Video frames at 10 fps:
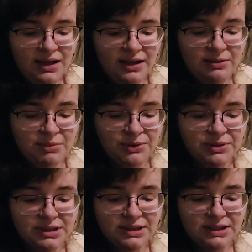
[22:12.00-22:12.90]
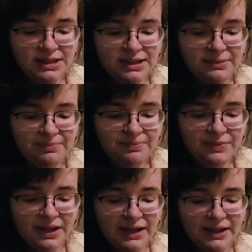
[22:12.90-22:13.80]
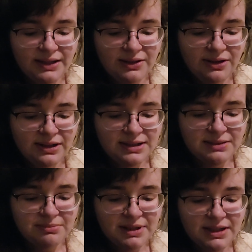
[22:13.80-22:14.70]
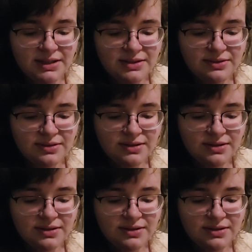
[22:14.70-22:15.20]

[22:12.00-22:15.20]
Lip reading: And most of the time, I can look at somebody's